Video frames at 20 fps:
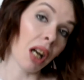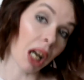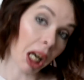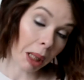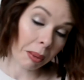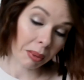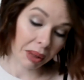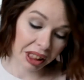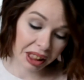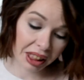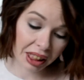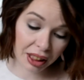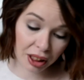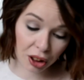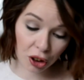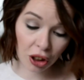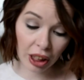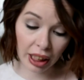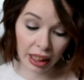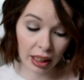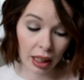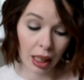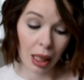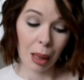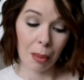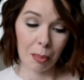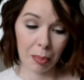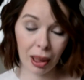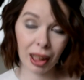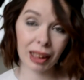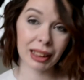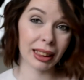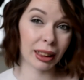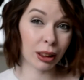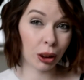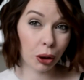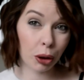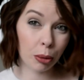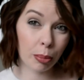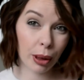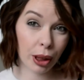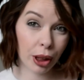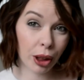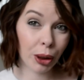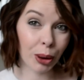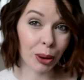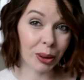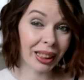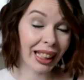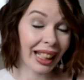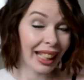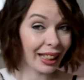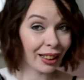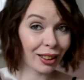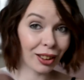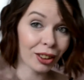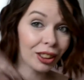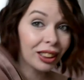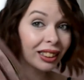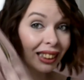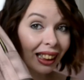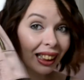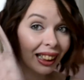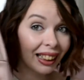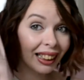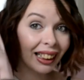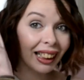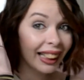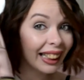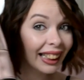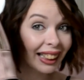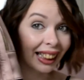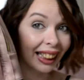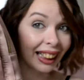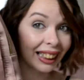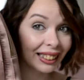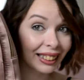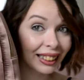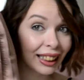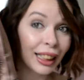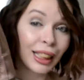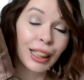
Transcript: I'm going to disagree. Plus, it's uber cute. It looks like this.